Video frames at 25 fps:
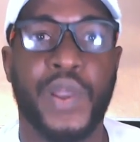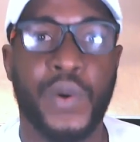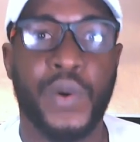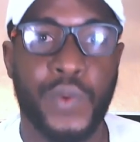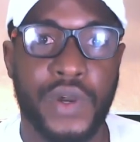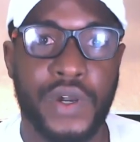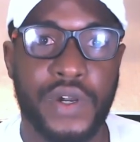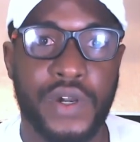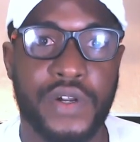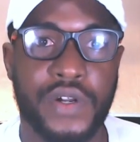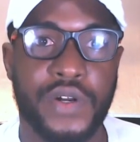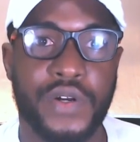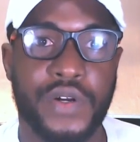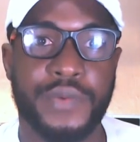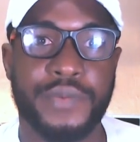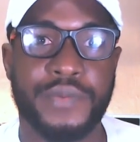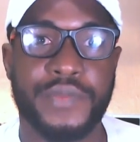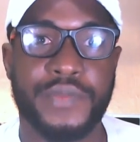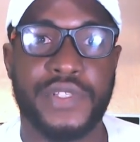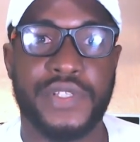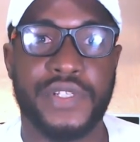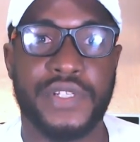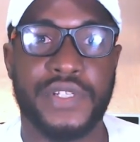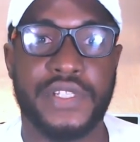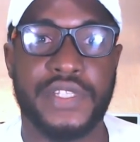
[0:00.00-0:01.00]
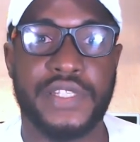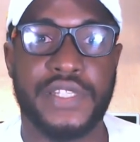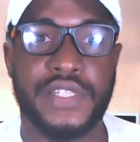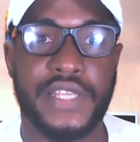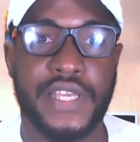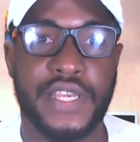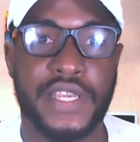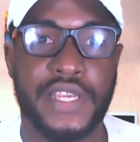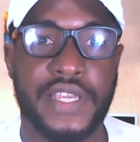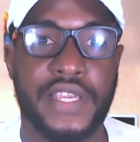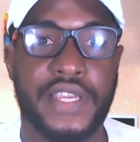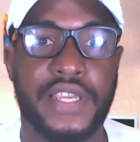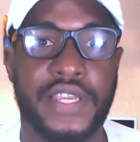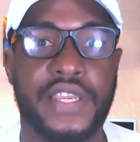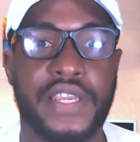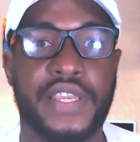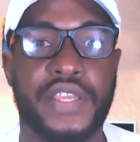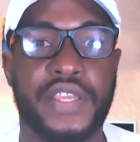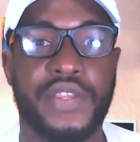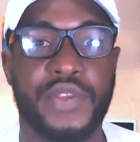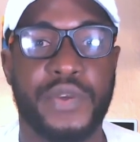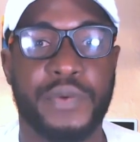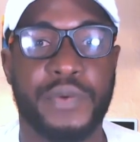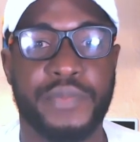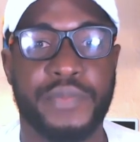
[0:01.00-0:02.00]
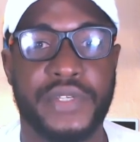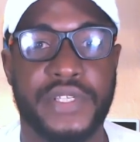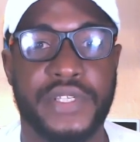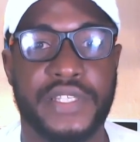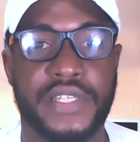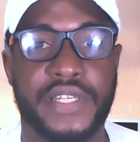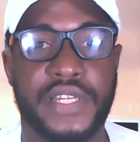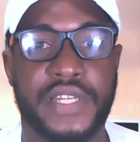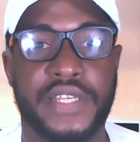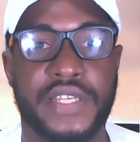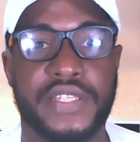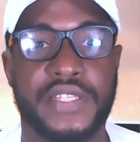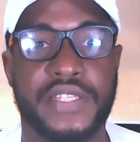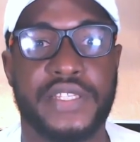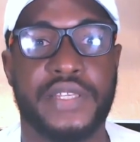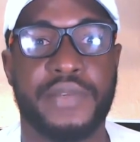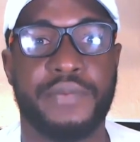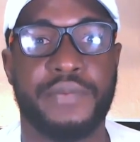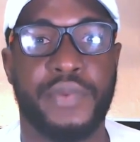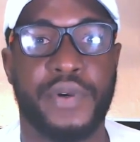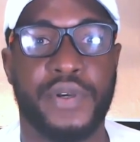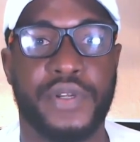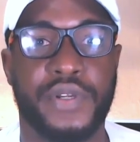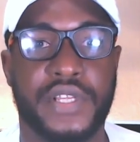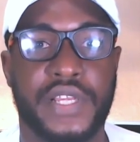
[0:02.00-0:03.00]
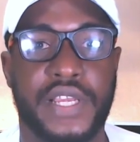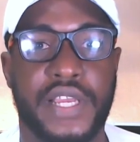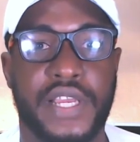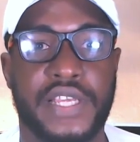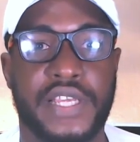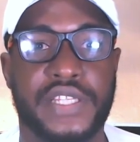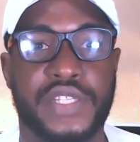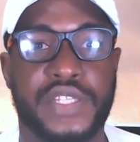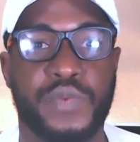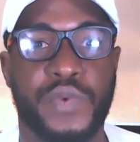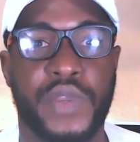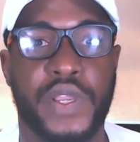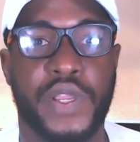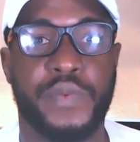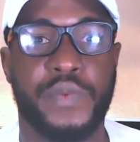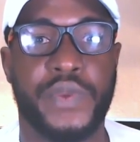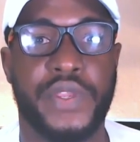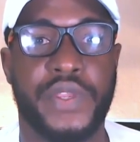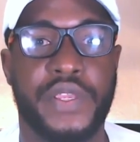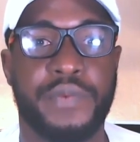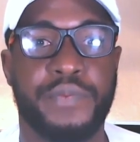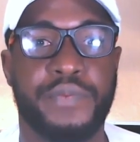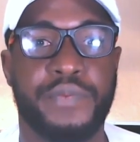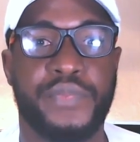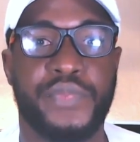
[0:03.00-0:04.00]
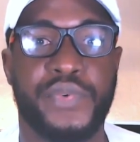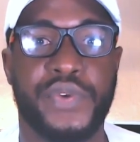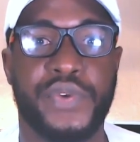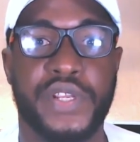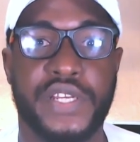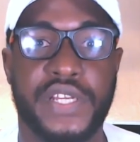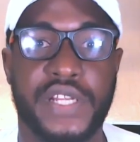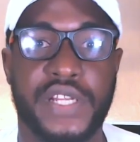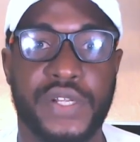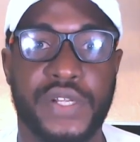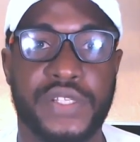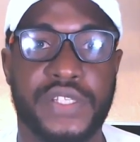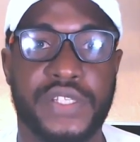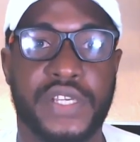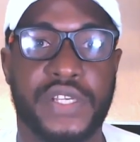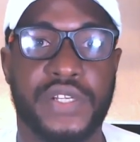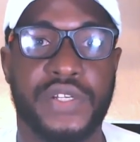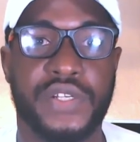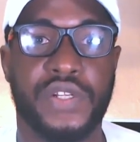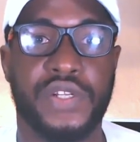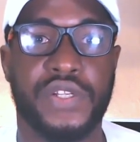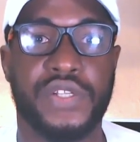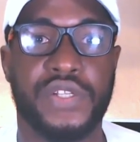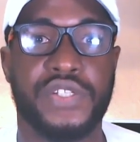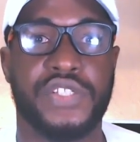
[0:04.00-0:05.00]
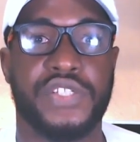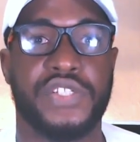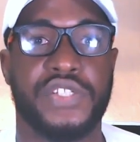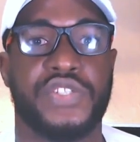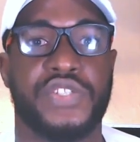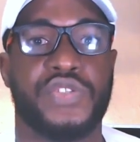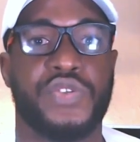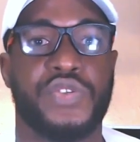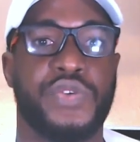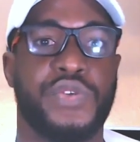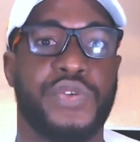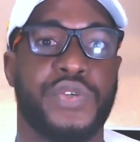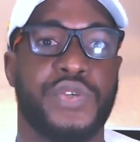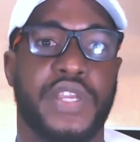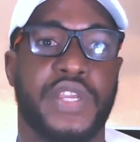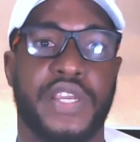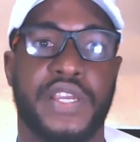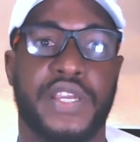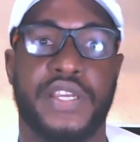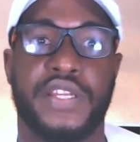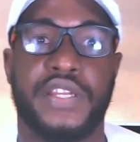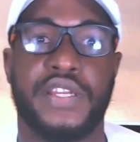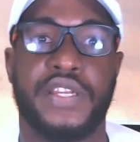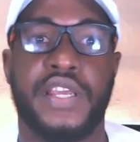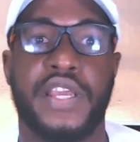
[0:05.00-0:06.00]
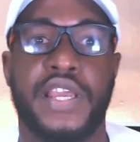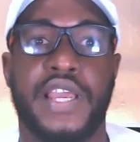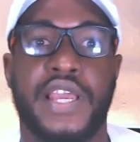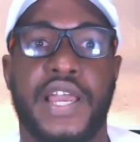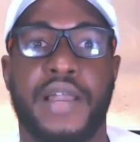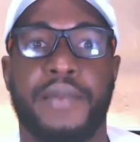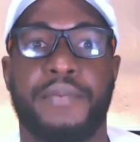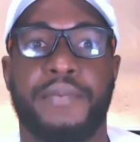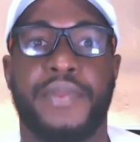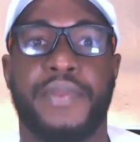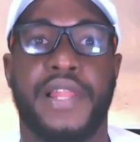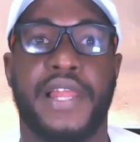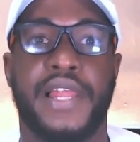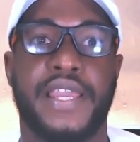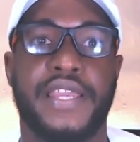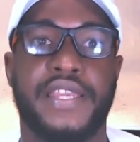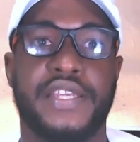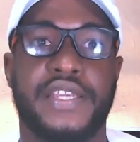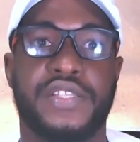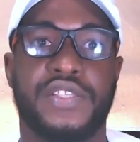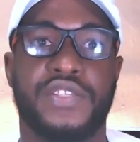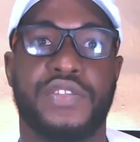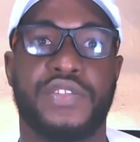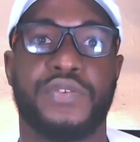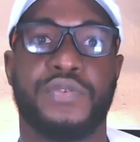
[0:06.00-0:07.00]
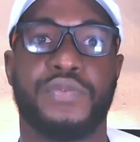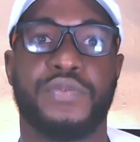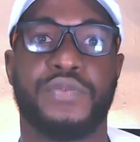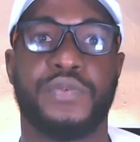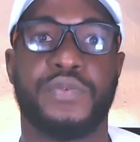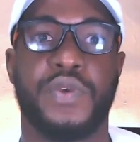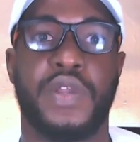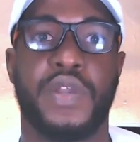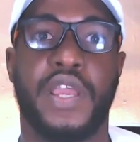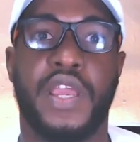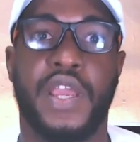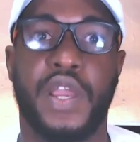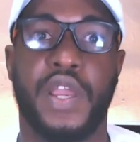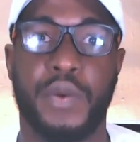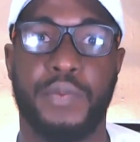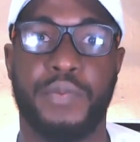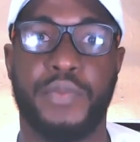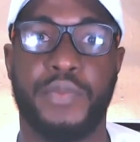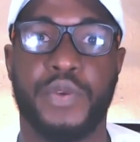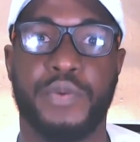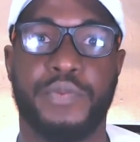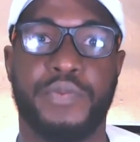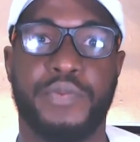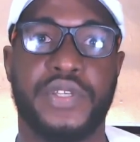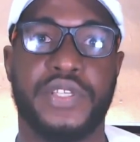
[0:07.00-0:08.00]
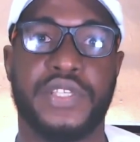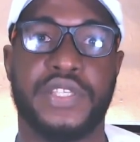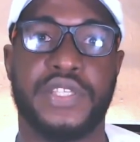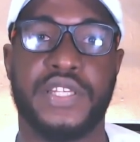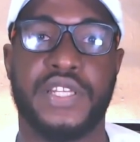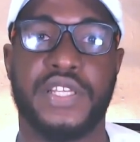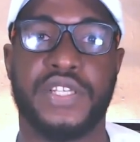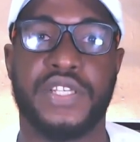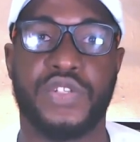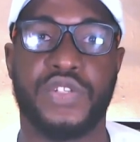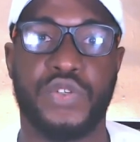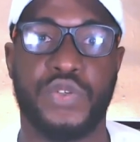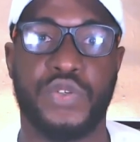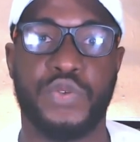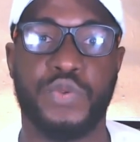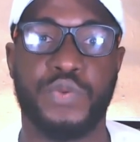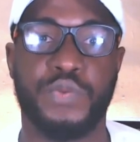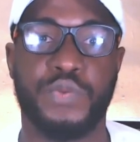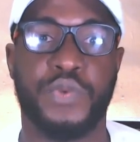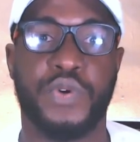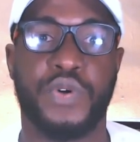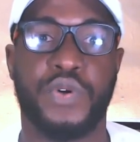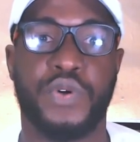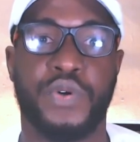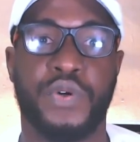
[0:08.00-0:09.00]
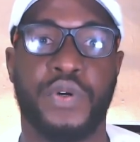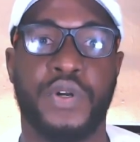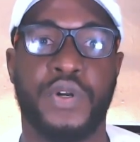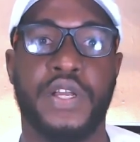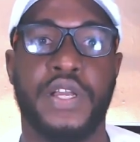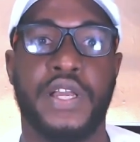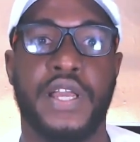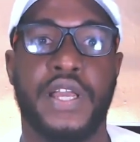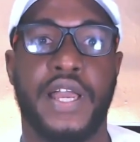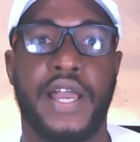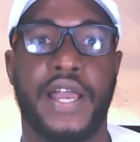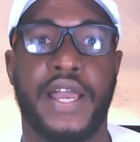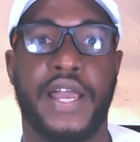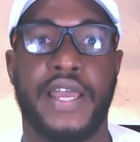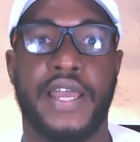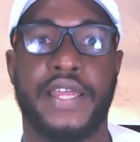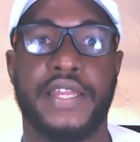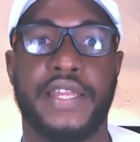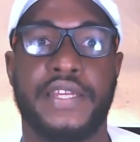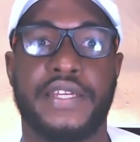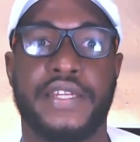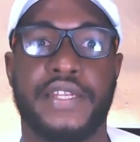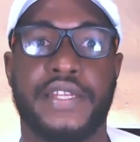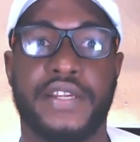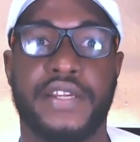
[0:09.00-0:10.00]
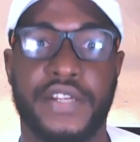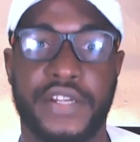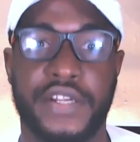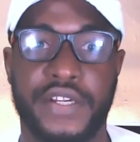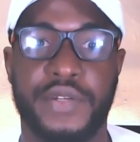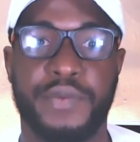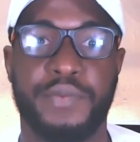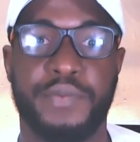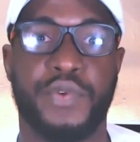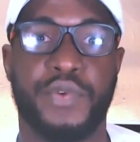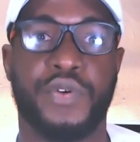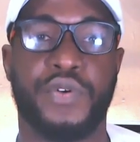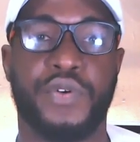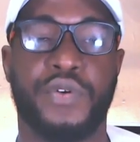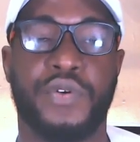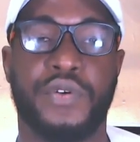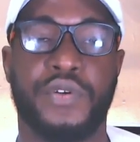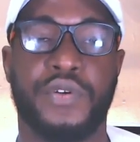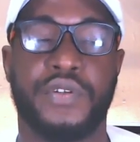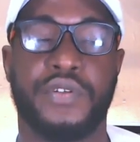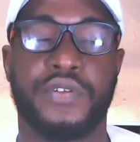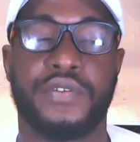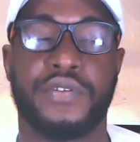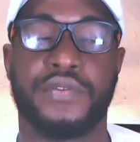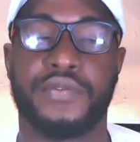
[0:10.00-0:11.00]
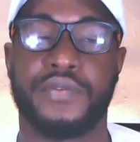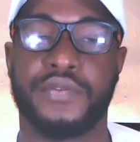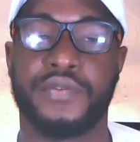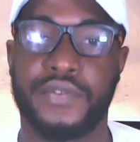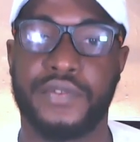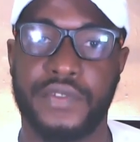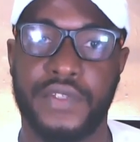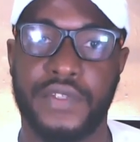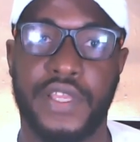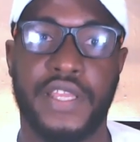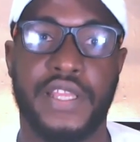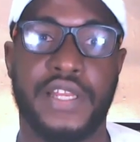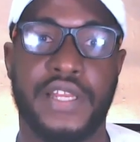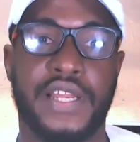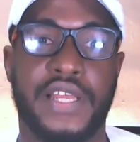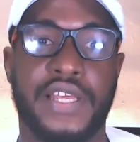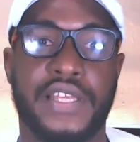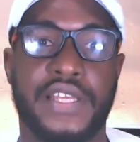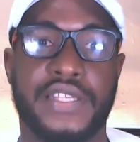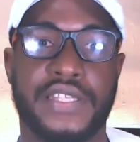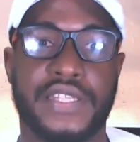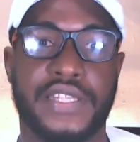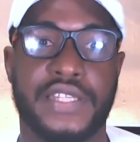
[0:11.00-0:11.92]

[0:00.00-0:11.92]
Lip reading: Welcome to the Tech Your Business podcast, where we break down technology so you can apply it to help your business do more and earn more in less